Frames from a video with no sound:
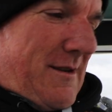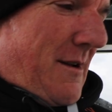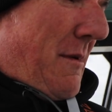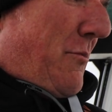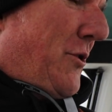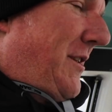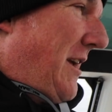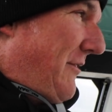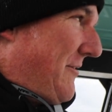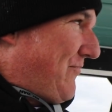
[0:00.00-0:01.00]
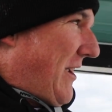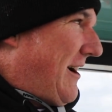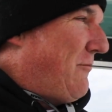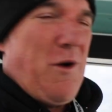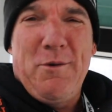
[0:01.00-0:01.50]
and my boy Davey. All
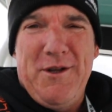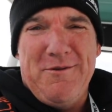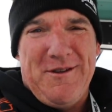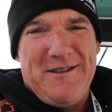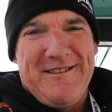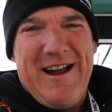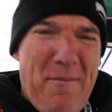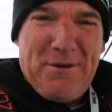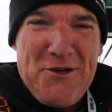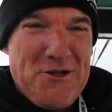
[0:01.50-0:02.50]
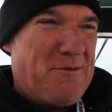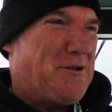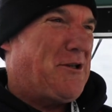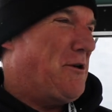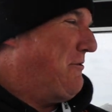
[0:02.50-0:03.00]
right, what are we doing? Competition number
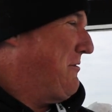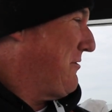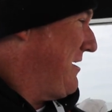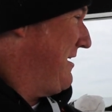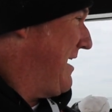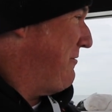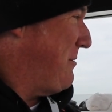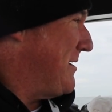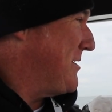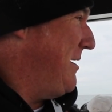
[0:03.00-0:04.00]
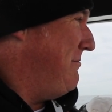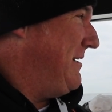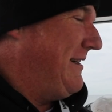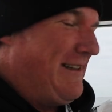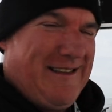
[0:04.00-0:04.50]
two. Everybody's up?
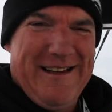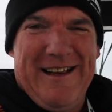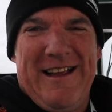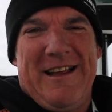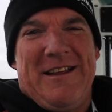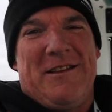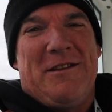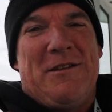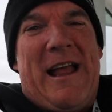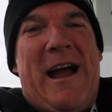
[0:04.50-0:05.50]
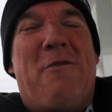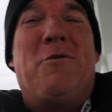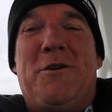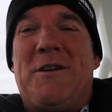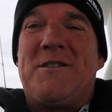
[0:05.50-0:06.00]
Now,
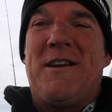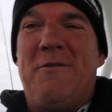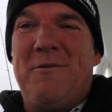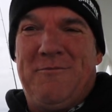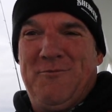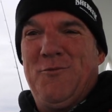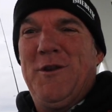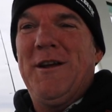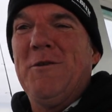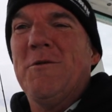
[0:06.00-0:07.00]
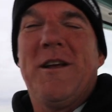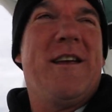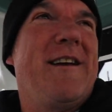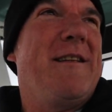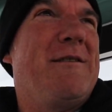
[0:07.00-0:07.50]
what are you going to say? What are they going to win,
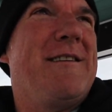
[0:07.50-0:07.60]
kid?